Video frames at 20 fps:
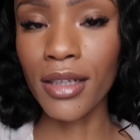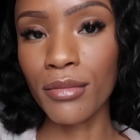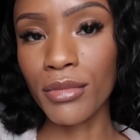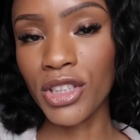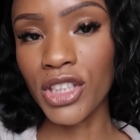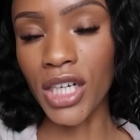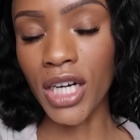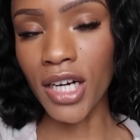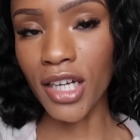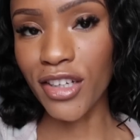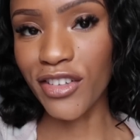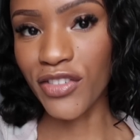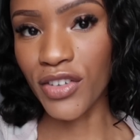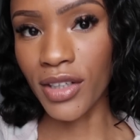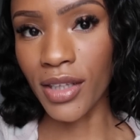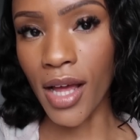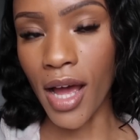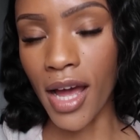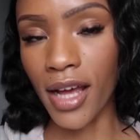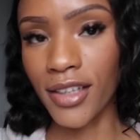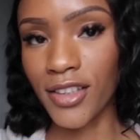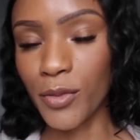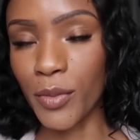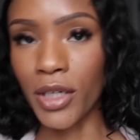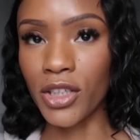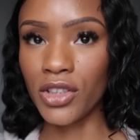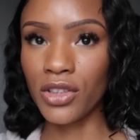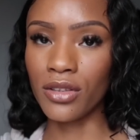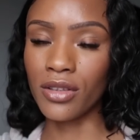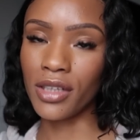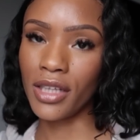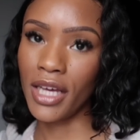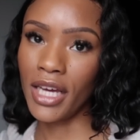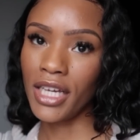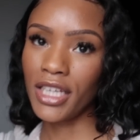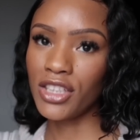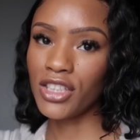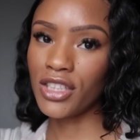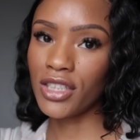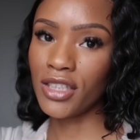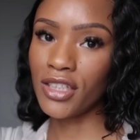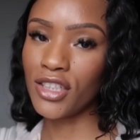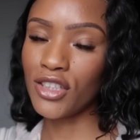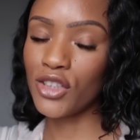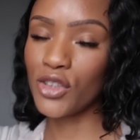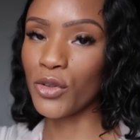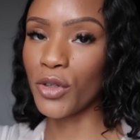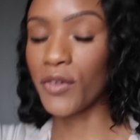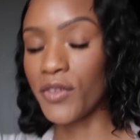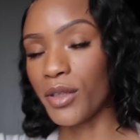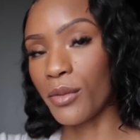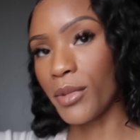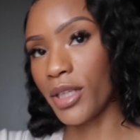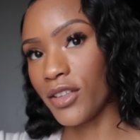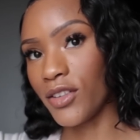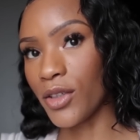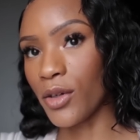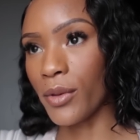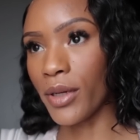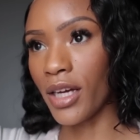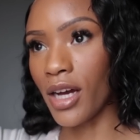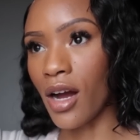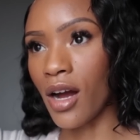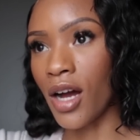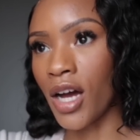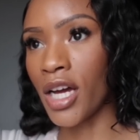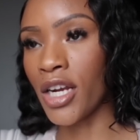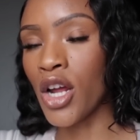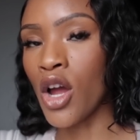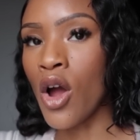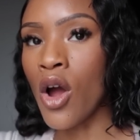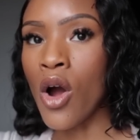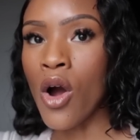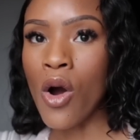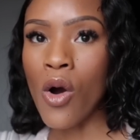them done for like special occasions or if something's going on